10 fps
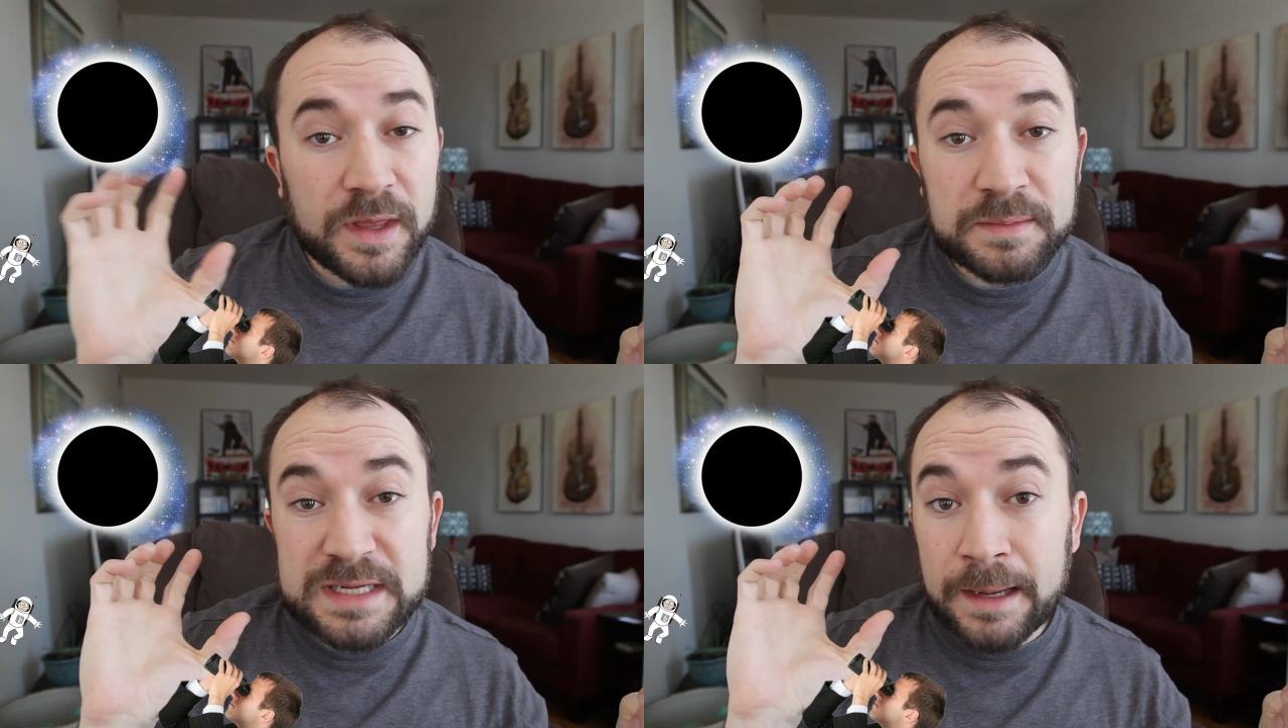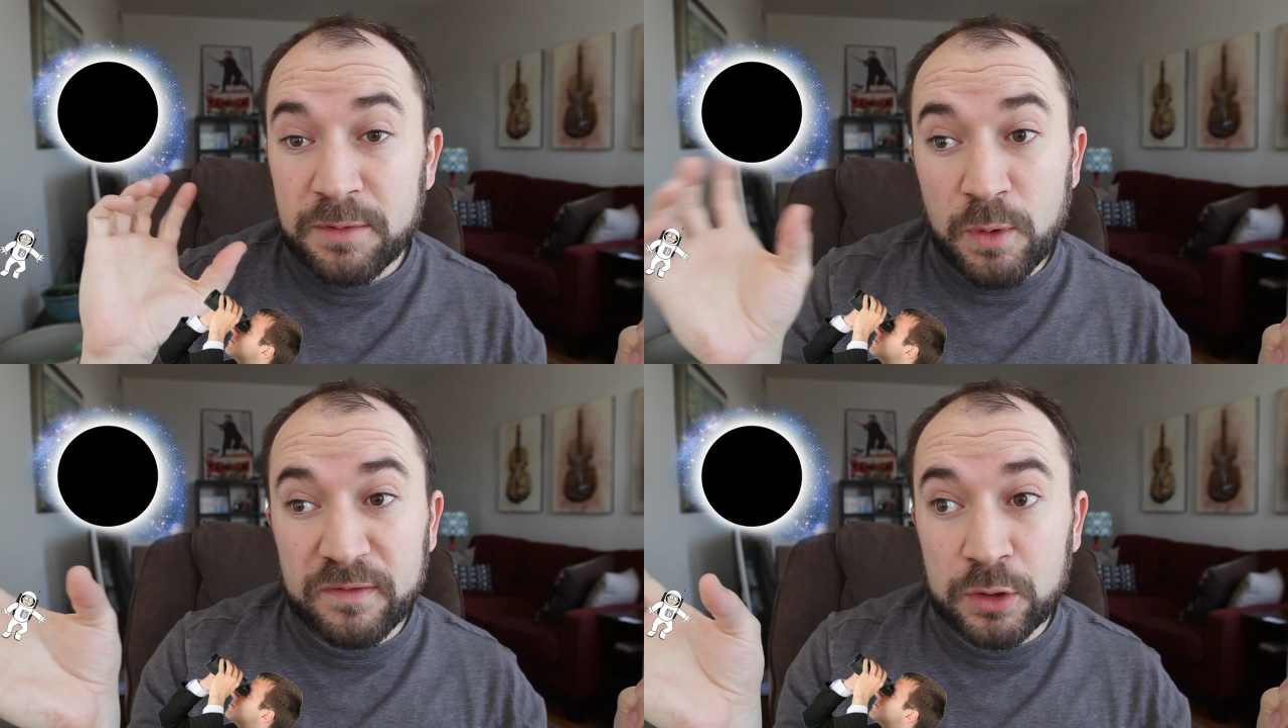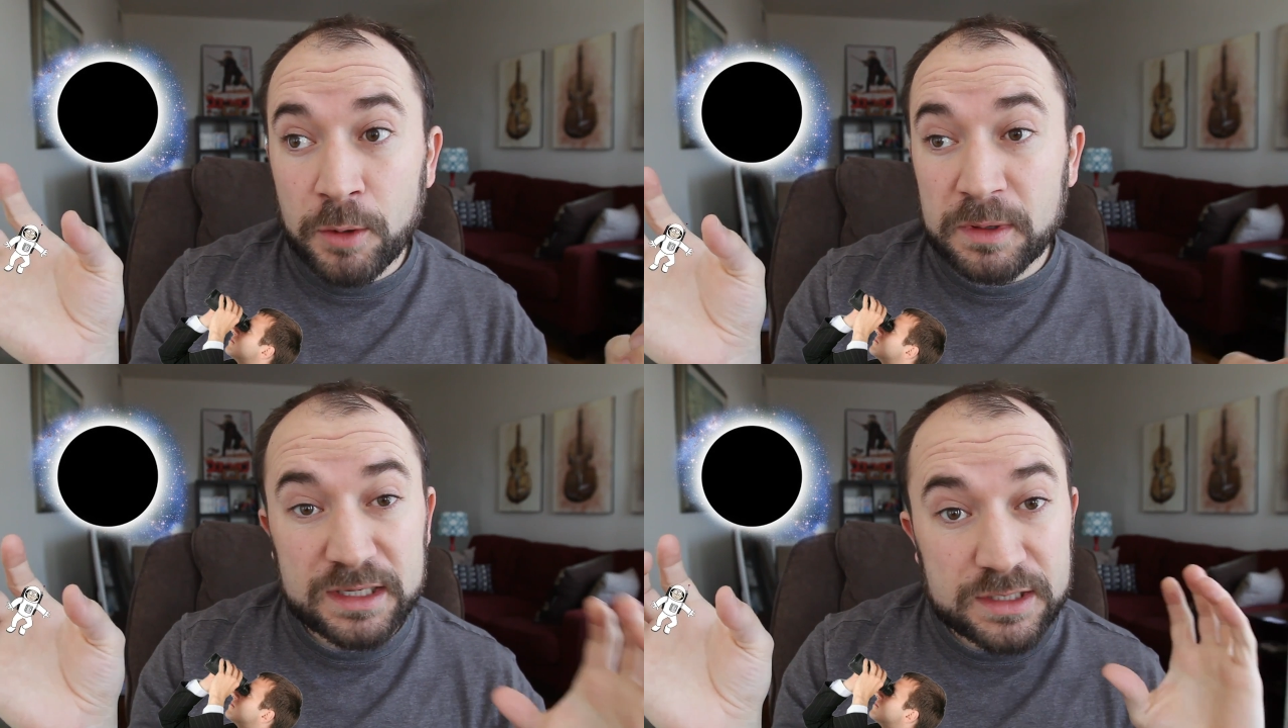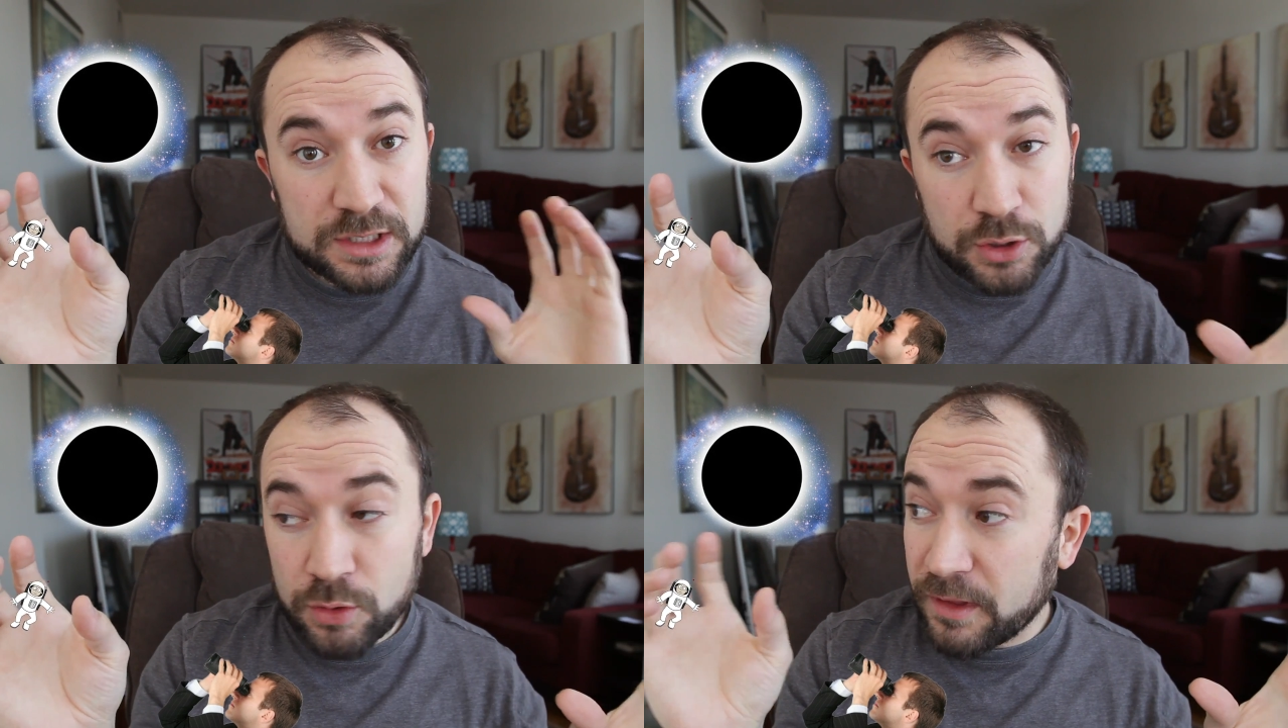them, time's moving normally.
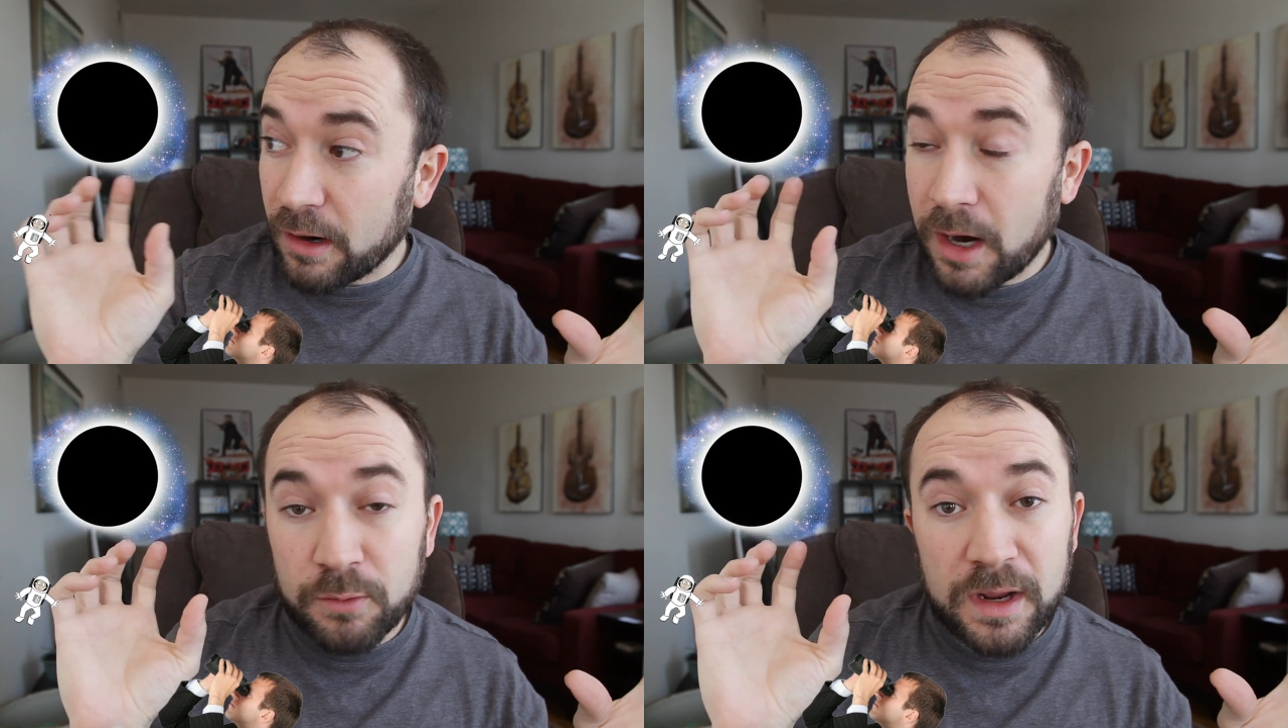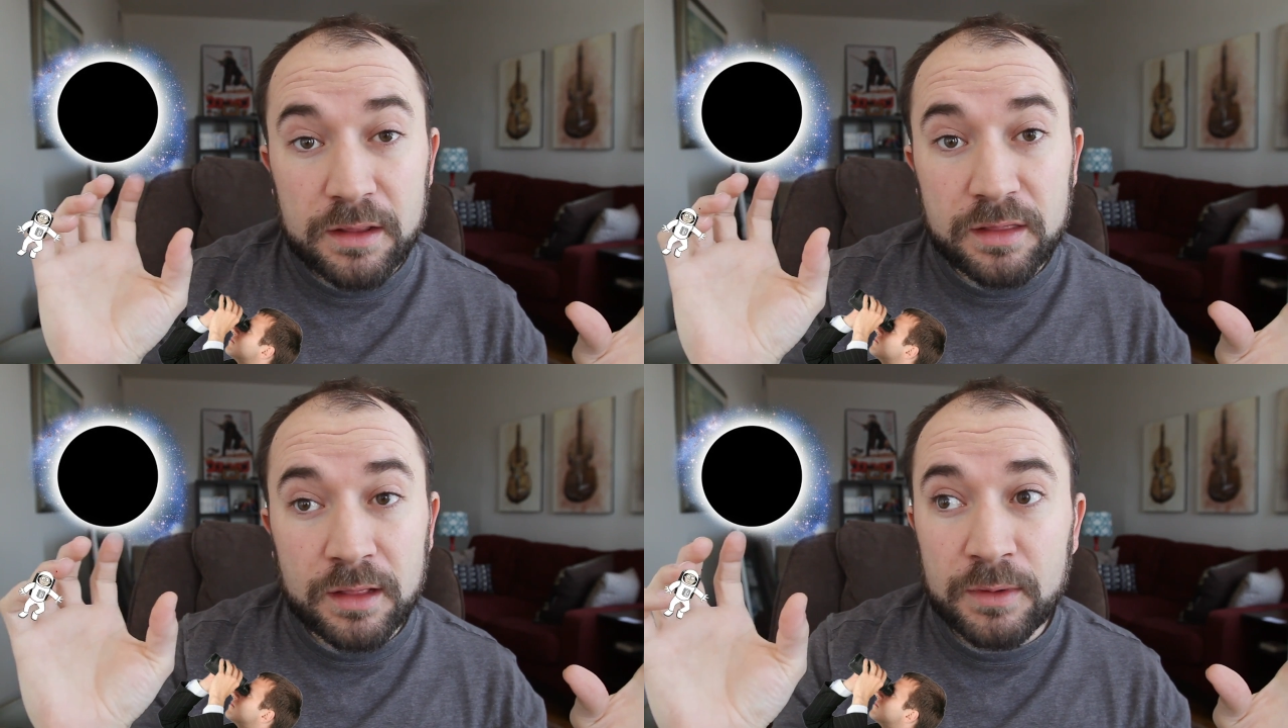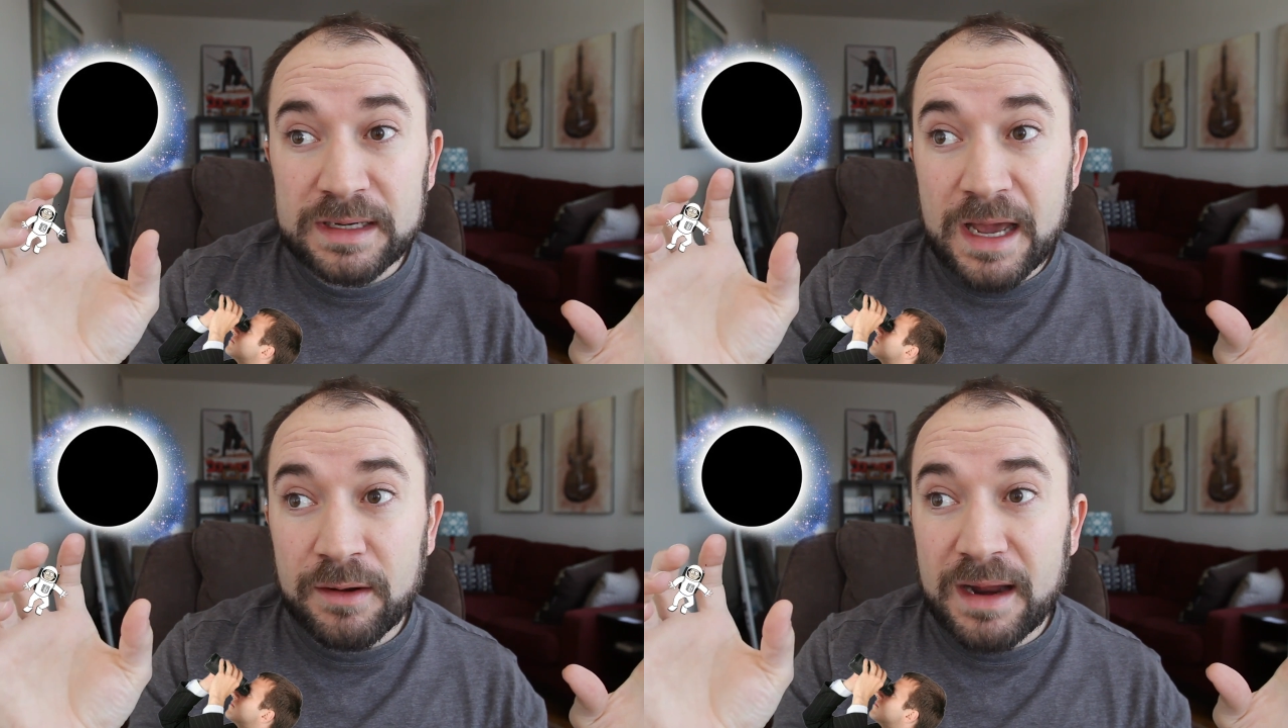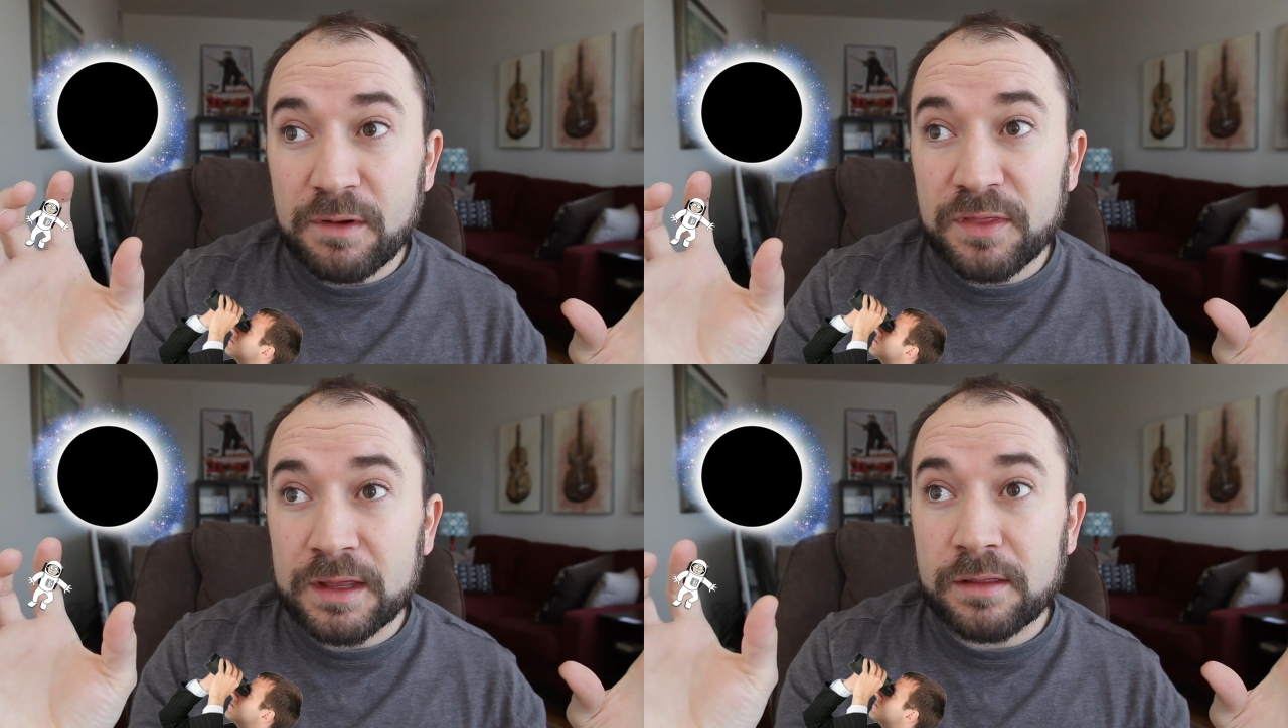To you, their heart rate is slowing down,
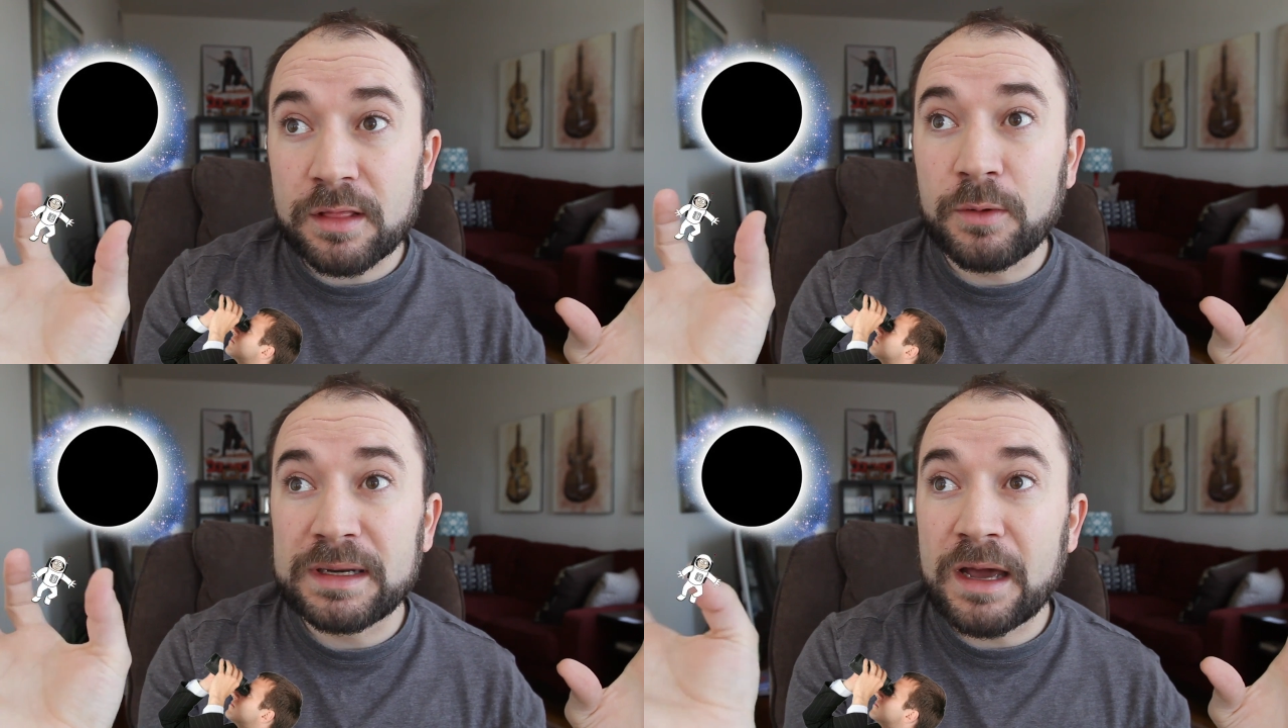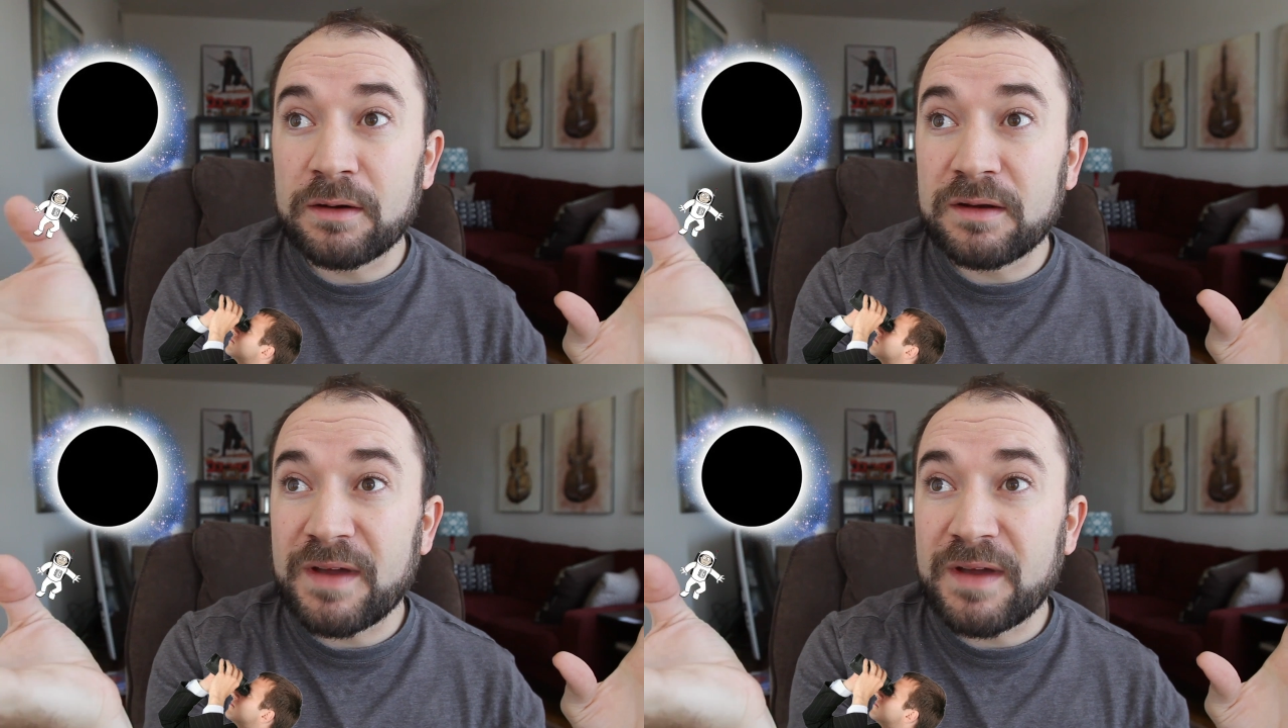everything's slowing down.